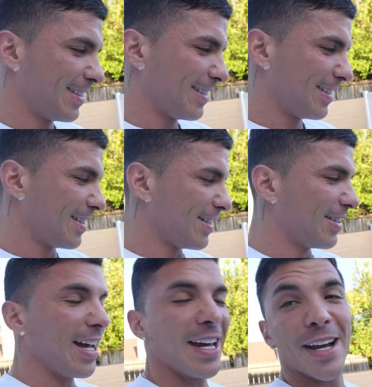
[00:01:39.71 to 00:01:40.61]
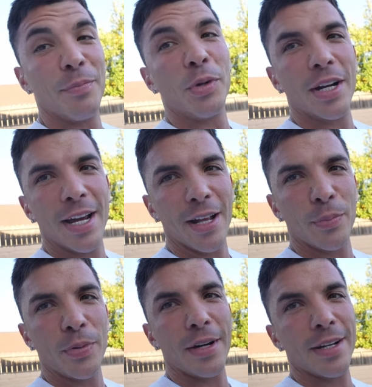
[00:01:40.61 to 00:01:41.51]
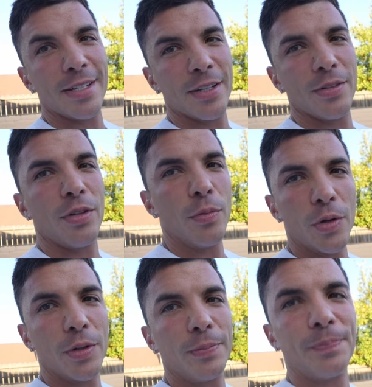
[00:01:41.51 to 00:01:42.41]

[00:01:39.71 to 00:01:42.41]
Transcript: help. Okay, I'm gonna help her and I see you tomorrow.